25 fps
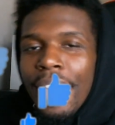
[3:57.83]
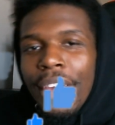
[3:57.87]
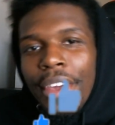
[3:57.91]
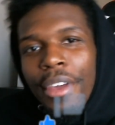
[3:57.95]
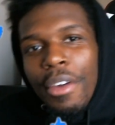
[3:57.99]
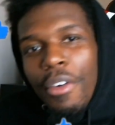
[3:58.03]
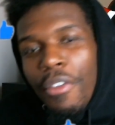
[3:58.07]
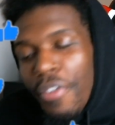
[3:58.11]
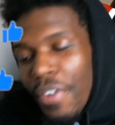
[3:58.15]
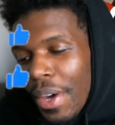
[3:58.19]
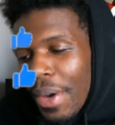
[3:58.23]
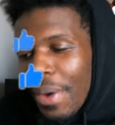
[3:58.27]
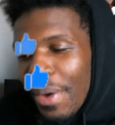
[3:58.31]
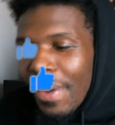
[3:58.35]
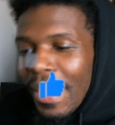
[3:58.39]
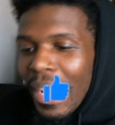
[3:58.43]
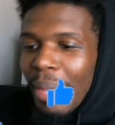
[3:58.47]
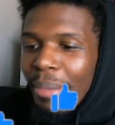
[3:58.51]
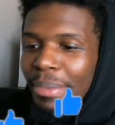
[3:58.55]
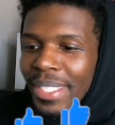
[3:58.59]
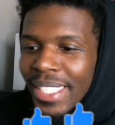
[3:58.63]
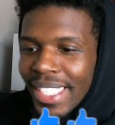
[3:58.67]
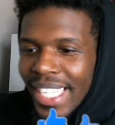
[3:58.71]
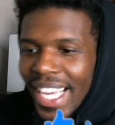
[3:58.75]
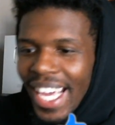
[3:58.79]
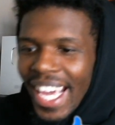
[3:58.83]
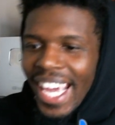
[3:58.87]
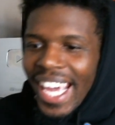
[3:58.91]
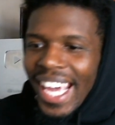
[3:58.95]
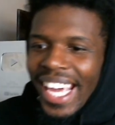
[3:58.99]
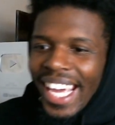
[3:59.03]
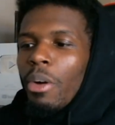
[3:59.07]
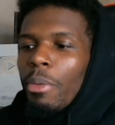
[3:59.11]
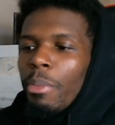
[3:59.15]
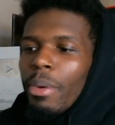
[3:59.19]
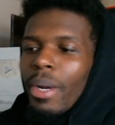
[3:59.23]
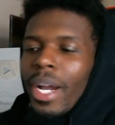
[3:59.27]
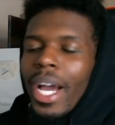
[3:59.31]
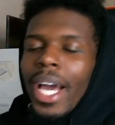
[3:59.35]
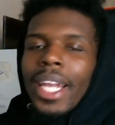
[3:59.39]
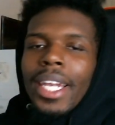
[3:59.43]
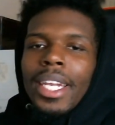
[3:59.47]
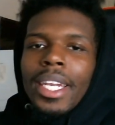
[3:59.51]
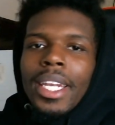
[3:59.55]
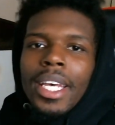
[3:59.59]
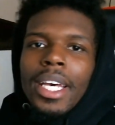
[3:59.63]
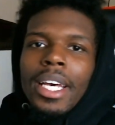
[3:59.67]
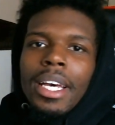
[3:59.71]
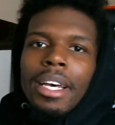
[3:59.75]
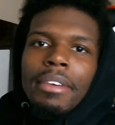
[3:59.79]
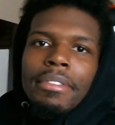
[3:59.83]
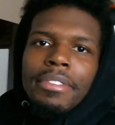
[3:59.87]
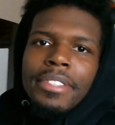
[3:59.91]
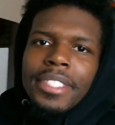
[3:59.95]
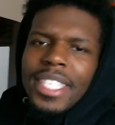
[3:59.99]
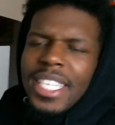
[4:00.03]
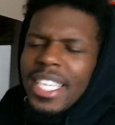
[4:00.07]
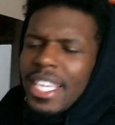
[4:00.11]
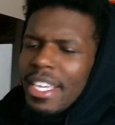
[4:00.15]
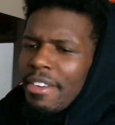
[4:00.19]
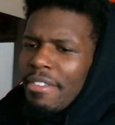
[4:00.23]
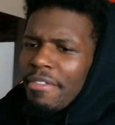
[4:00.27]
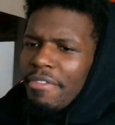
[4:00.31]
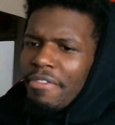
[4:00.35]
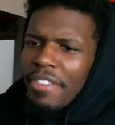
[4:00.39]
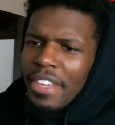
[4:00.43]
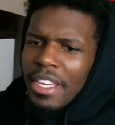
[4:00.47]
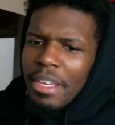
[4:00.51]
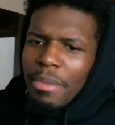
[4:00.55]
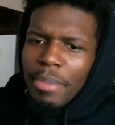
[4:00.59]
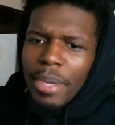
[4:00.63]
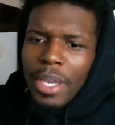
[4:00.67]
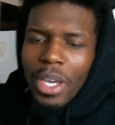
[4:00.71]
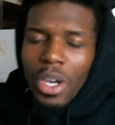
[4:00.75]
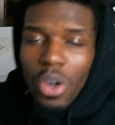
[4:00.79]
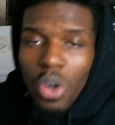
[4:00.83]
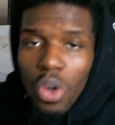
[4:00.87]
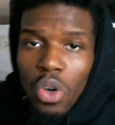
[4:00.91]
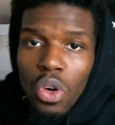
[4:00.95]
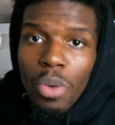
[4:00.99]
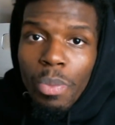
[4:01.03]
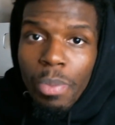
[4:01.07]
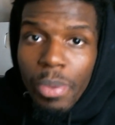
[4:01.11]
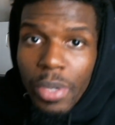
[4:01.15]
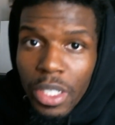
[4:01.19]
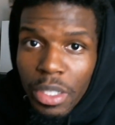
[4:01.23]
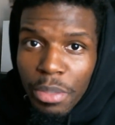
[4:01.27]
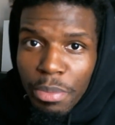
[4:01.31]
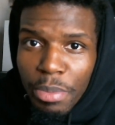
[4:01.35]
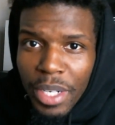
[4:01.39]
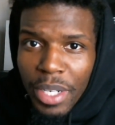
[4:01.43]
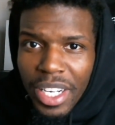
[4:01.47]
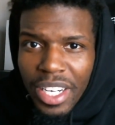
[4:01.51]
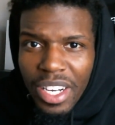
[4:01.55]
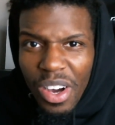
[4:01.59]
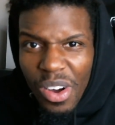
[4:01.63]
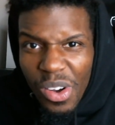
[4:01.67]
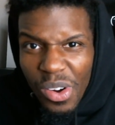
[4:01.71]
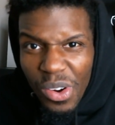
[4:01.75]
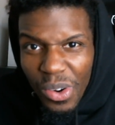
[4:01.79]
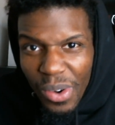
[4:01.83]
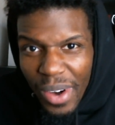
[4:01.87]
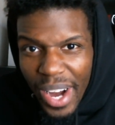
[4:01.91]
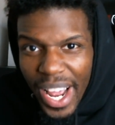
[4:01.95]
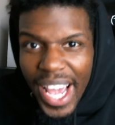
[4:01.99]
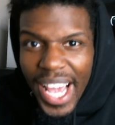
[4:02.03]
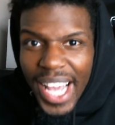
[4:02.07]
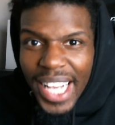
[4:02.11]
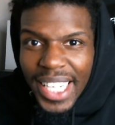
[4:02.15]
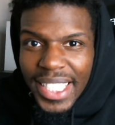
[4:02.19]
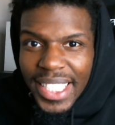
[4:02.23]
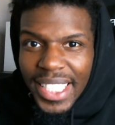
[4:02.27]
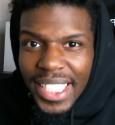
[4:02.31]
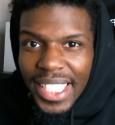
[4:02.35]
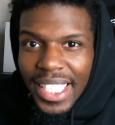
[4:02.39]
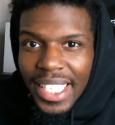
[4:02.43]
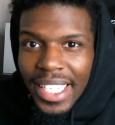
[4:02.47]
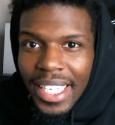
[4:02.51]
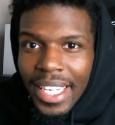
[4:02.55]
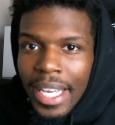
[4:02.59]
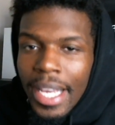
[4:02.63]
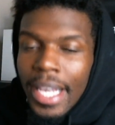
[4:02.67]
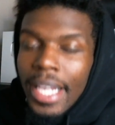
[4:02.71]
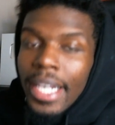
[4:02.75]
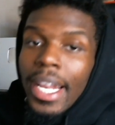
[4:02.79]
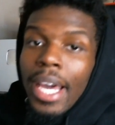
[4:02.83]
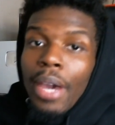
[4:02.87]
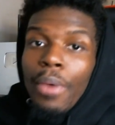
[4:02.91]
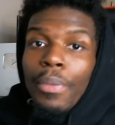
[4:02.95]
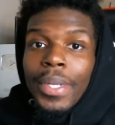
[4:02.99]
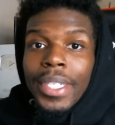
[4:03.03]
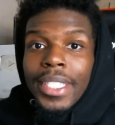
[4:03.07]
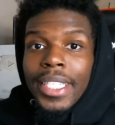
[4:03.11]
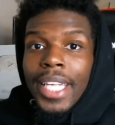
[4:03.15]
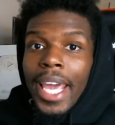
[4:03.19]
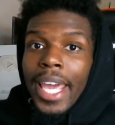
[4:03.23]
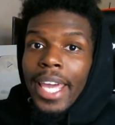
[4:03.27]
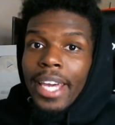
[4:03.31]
You feel what I'm saying? Bro, I love seeing female hoopers, bro, go crazy. Like when Taya